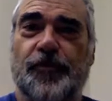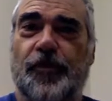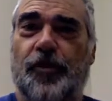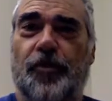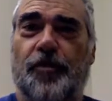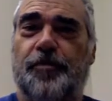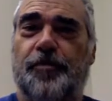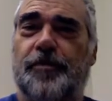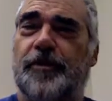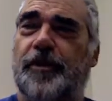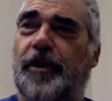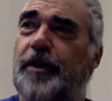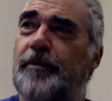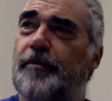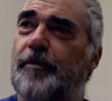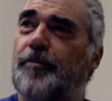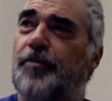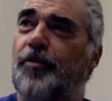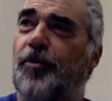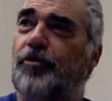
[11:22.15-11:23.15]
or
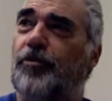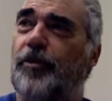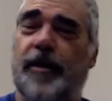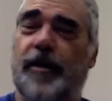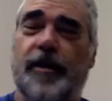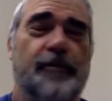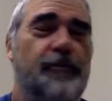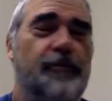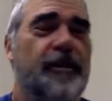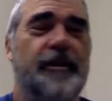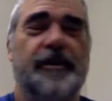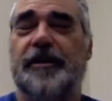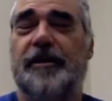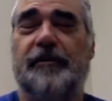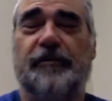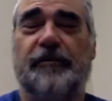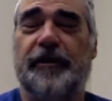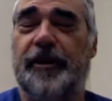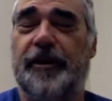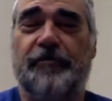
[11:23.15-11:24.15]
Climate Program, I can
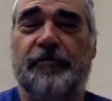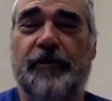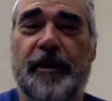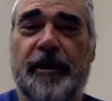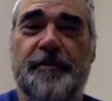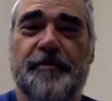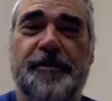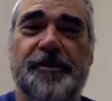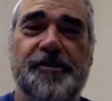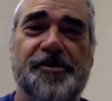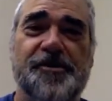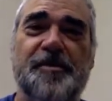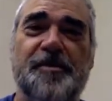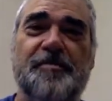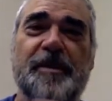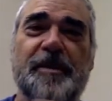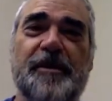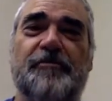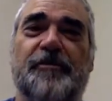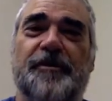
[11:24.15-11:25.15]
never get it right, but this is the
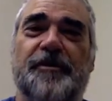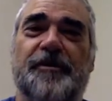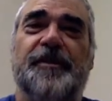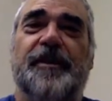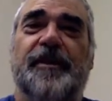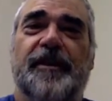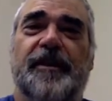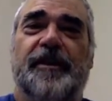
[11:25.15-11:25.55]
big one.